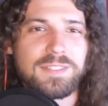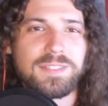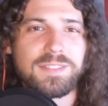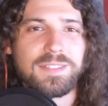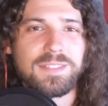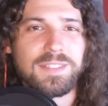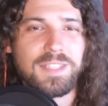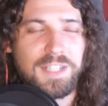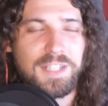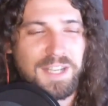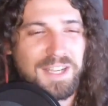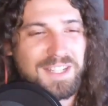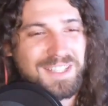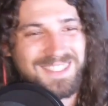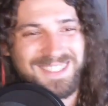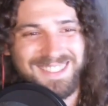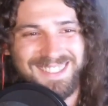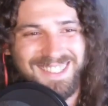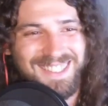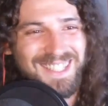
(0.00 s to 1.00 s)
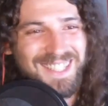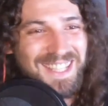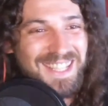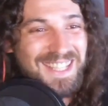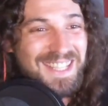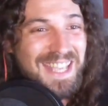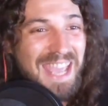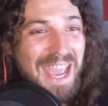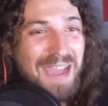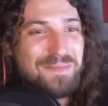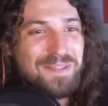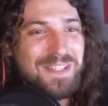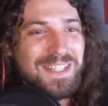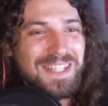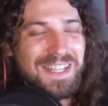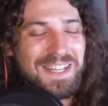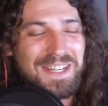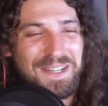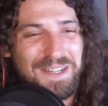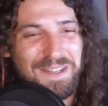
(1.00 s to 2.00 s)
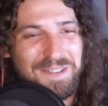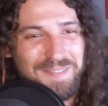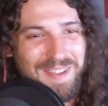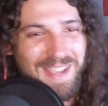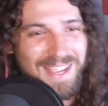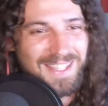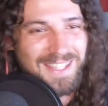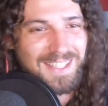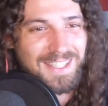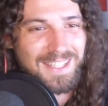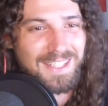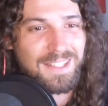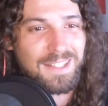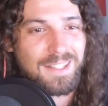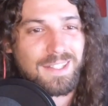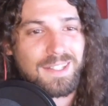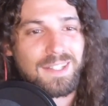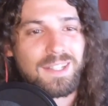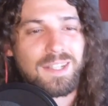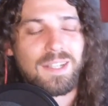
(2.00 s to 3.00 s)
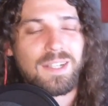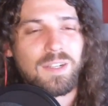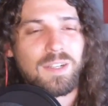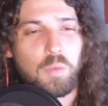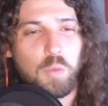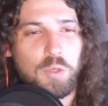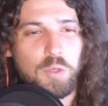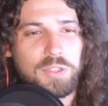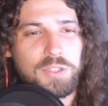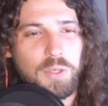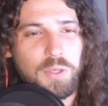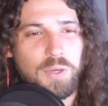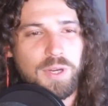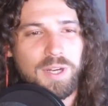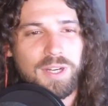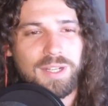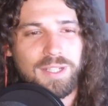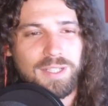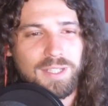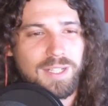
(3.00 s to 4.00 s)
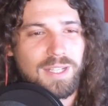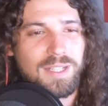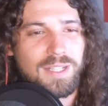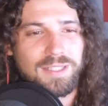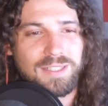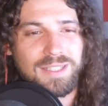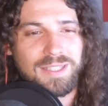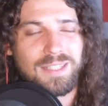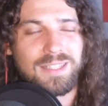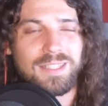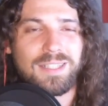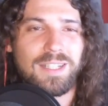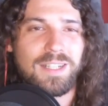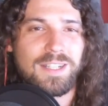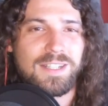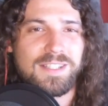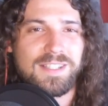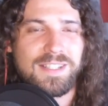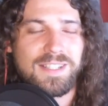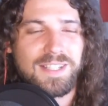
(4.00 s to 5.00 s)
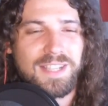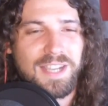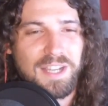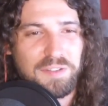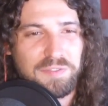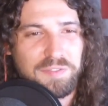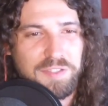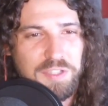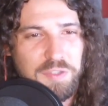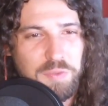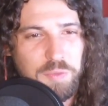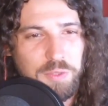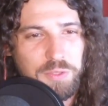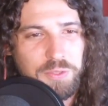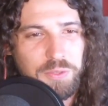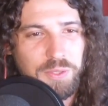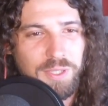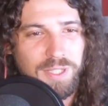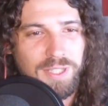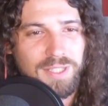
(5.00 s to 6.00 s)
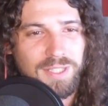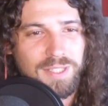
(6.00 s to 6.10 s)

You know, look at Captain Hero back here. Wuldor, you know, honestly, it kind of fits Wuldor.